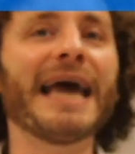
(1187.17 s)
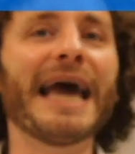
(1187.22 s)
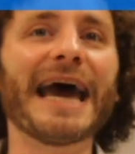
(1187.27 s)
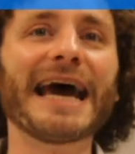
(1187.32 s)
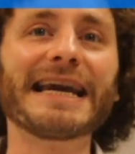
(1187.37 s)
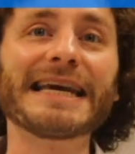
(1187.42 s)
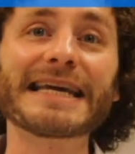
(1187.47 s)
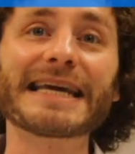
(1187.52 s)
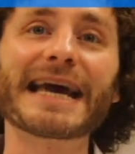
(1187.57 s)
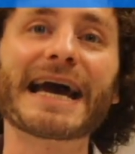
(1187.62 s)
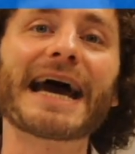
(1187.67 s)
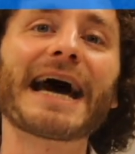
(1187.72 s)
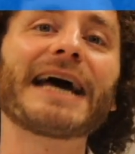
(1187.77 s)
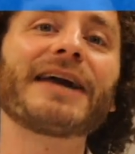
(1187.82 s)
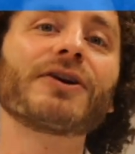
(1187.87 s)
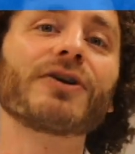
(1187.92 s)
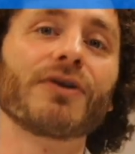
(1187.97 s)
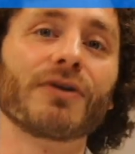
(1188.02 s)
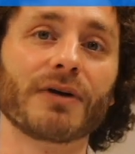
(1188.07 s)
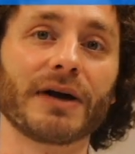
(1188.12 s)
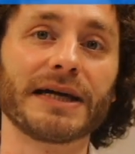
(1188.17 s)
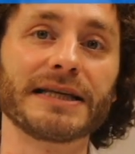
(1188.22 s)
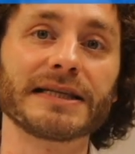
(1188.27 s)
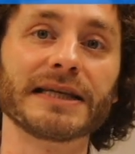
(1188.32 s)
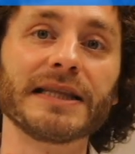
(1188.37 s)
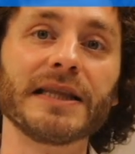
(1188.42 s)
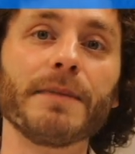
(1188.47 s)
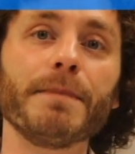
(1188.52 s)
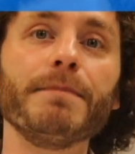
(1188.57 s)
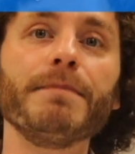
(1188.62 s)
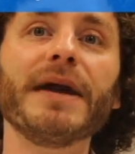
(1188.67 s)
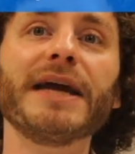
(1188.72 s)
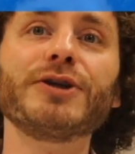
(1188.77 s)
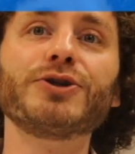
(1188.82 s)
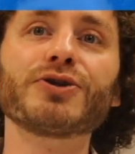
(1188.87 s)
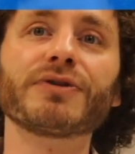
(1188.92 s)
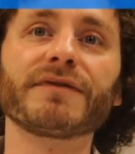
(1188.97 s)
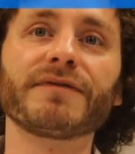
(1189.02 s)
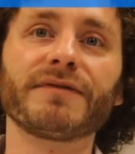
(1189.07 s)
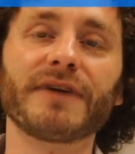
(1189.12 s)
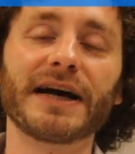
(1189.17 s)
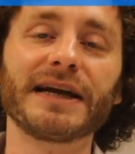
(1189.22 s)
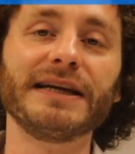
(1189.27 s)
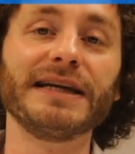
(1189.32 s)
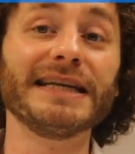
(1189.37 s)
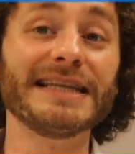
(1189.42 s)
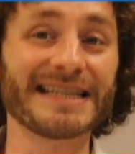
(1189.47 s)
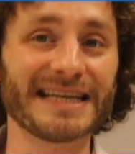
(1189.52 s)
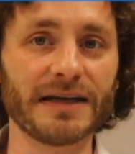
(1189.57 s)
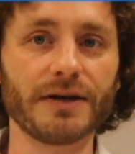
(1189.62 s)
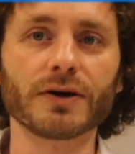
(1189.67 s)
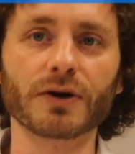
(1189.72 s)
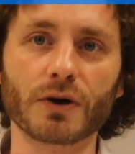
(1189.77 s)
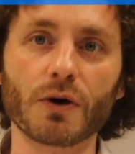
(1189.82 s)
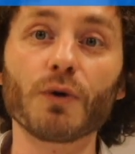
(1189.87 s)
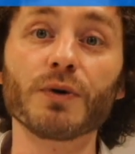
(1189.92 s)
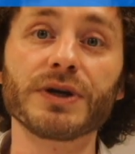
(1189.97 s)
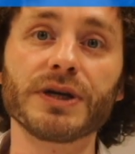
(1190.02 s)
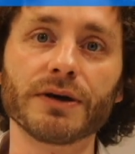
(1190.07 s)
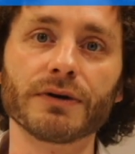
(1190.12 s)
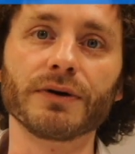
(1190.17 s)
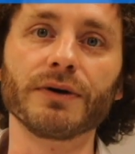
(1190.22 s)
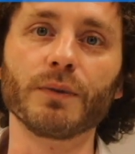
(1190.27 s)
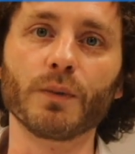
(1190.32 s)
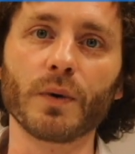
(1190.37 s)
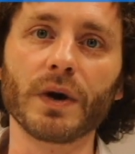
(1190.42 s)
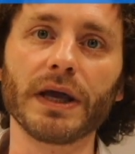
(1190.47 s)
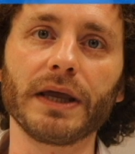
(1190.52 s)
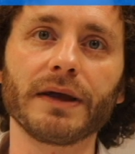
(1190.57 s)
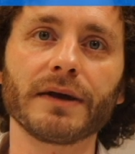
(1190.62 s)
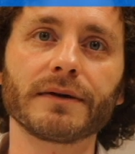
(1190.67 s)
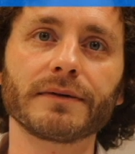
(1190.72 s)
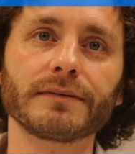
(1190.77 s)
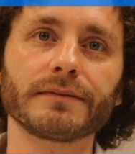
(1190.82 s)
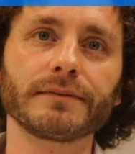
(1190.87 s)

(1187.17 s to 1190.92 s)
and categorizing the major findings in a coherent way.